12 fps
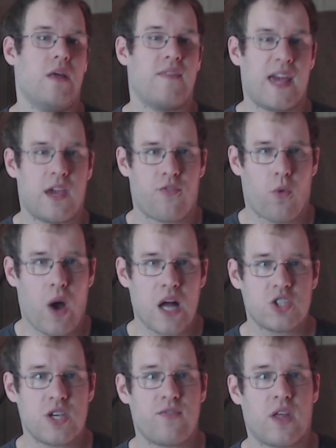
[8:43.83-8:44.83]
Thank you for
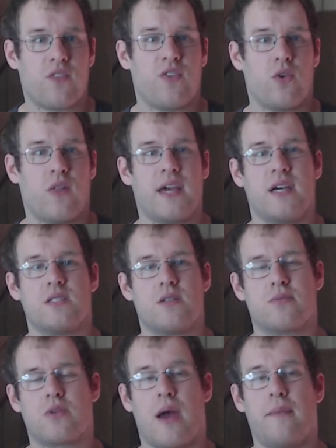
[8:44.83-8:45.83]
watching. If you like the video, like it.
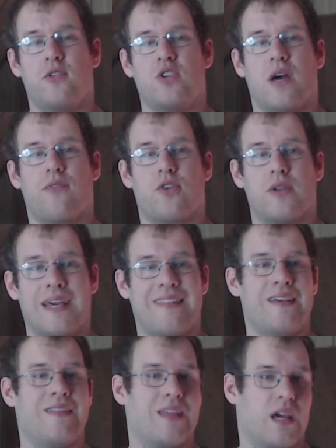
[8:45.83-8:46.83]
Subscribe to the channel for
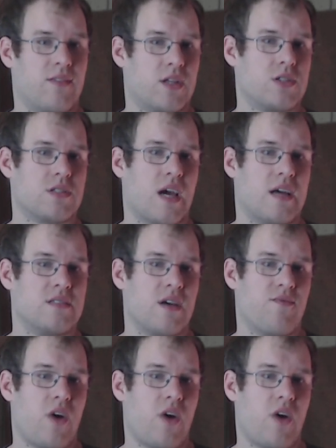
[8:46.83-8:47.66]
daily League of Legends content.